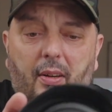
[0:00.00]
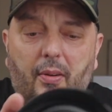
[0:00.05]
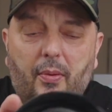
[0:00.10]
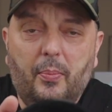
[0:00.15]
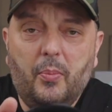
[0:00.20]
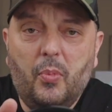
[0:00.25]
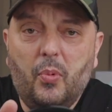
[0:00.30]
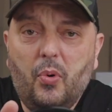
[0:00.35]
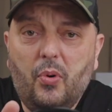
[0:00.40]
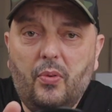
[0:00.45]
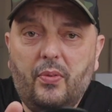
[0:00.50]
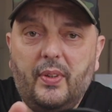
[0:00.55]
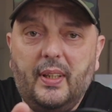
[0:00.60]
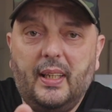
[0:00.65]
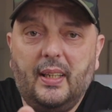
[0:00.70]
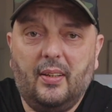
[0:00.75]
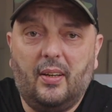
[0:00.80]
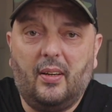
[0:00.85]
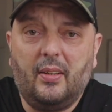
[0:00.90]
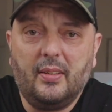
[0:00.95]

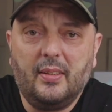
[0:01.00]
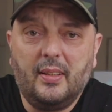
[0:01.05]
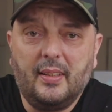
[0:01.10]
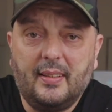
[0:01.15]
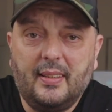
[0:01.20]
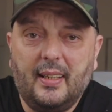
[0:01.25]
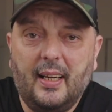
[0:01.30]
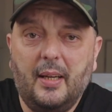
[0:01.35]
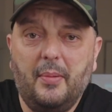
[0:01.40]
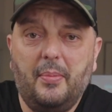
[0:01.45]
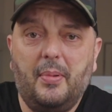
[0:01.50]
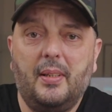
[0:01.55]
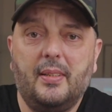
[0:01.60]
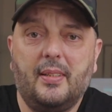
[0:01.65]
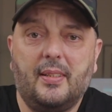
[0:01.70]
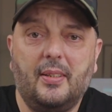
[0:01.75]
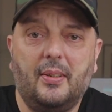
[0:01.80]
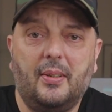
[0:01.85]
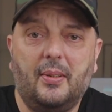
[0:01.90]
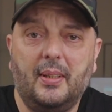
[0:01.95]
moving on the table,
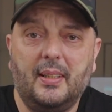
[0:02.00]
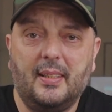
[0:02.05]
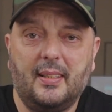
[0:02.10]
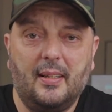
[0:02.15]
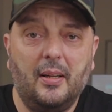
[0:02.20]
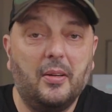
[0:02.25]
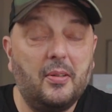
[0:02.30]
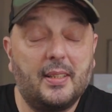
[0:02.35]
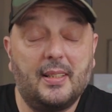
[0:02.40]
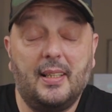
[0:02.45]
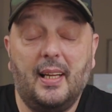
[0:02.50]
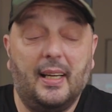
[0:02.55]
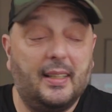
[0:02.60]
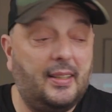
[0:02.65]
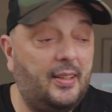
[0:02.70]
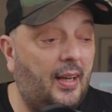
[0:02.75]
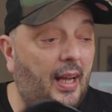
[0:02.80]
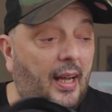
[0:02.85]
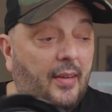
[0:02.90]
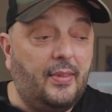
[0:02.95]
so it looks
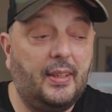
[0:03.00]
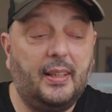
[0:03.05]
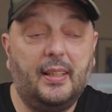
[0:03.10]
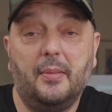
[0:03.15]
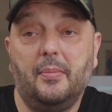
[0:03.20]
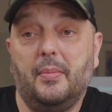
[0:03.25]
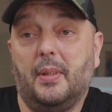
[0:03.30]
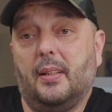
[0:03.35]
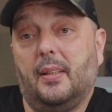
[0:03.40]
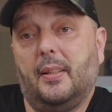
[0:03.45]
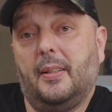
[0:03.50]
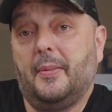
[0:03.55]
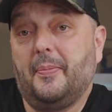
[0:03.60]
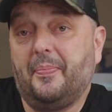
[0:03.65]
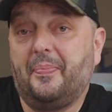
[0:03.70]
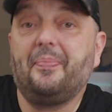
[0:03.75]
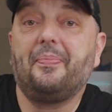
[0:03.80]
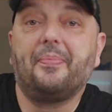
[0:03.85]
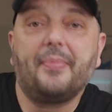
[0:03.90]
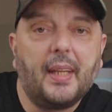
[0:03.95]
like you have a gimbal,
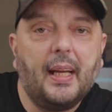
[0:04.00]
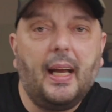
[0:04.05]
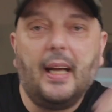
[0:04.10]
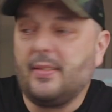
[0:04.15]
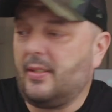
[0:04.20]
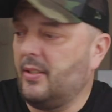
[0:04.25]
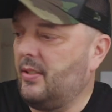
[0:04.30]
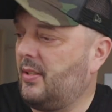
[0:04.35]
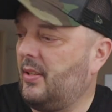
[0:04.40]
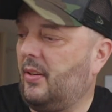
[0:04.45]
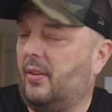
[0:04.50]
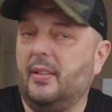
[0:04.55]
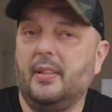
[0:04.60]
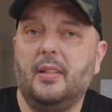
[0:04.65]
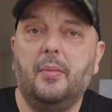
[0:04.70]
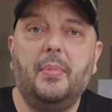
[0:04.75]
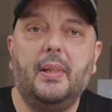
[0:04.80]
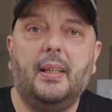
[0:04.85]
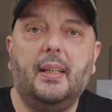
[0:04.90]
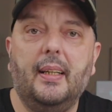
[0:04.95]
as you saw in
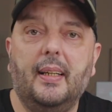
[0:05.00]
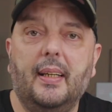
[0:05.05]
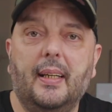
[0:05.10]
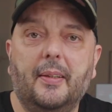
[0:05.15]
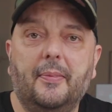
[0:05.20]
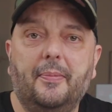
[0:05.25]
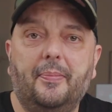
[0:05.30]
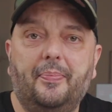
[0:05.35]
the beginning.